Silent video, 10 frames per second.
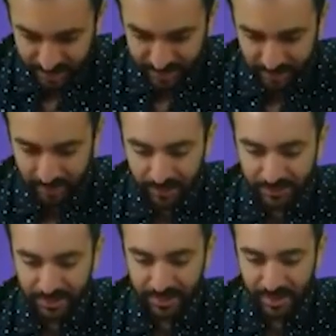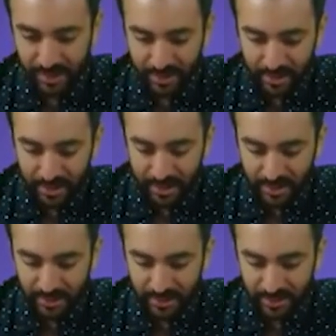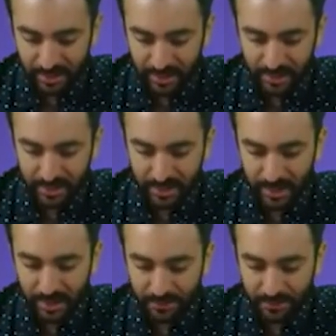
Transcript: He's doing some crazy moves in there.